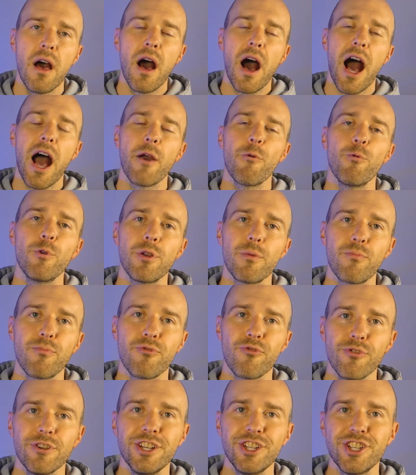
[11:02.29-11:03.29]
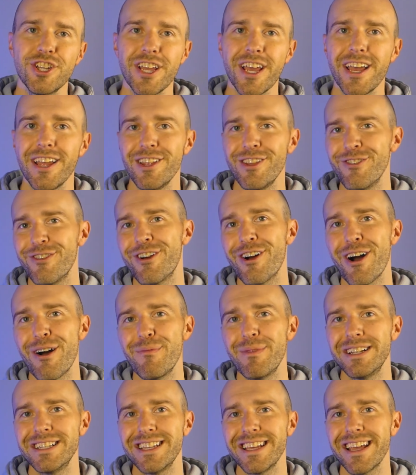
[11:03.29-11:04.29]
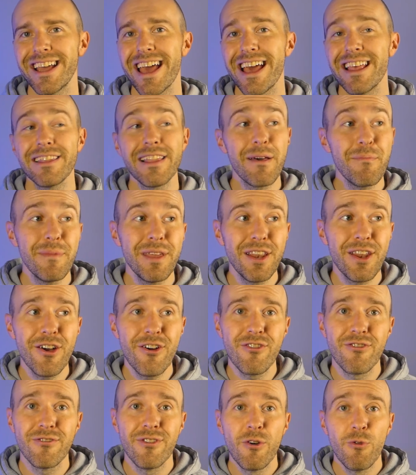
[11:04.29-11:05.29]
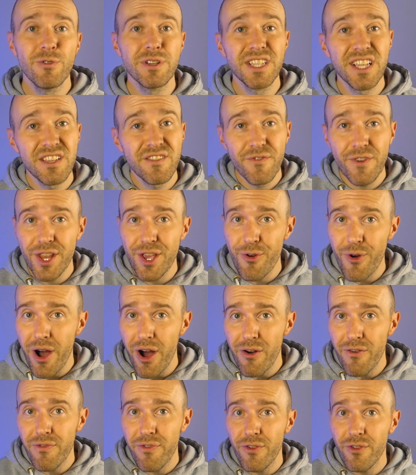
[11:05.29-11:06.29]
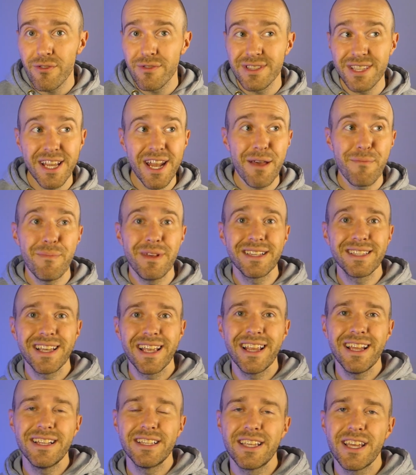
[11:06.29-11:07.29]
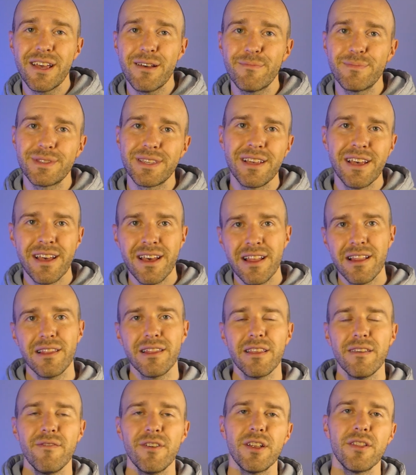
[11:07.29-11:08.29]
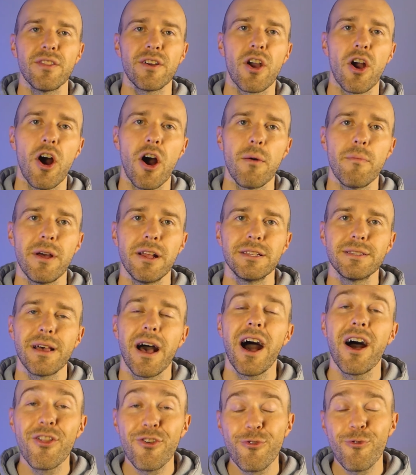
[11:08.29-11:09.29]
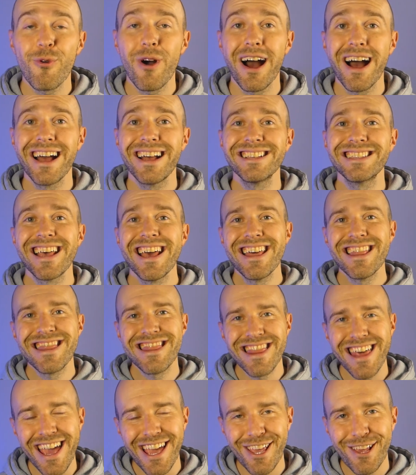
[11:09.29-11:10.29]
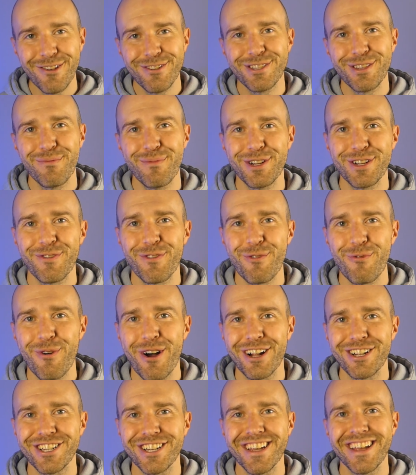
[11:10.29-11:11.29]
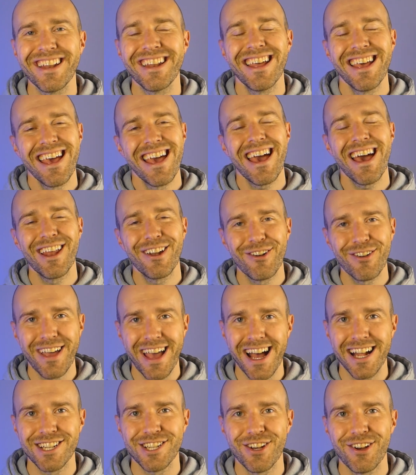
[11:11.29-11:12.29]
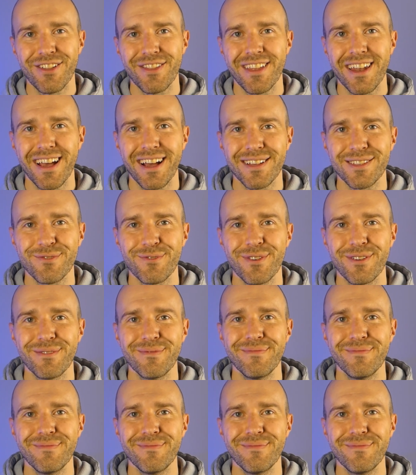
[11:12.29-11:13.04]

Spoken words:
I would appreciate you commenting and let me know, was this video helpful? Did I miss any tips? Leave it in the comments. Otherwise, thank you so much for watching, and I'll catch you on the next one.